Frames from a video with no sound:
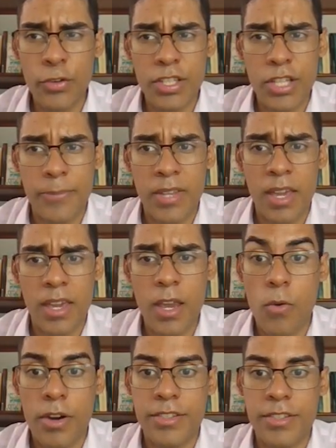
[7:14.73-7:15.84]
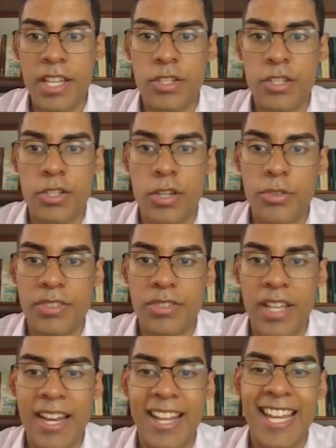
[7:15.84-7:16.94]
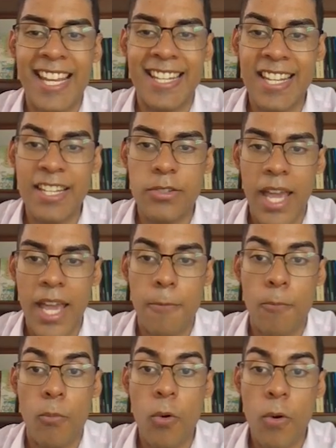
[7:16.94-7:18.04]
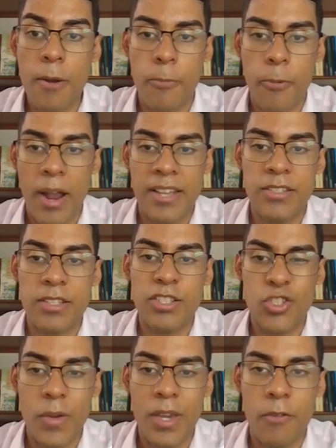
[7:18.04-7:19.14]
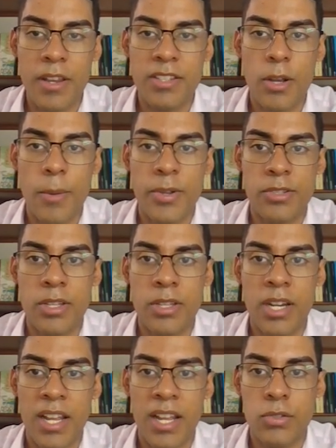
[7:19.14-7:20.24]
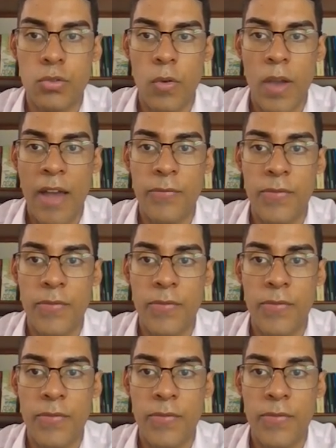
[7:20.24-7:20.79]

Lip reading: top 10 keywords, it shows that it needs to get more impressed to increase the opportunities to have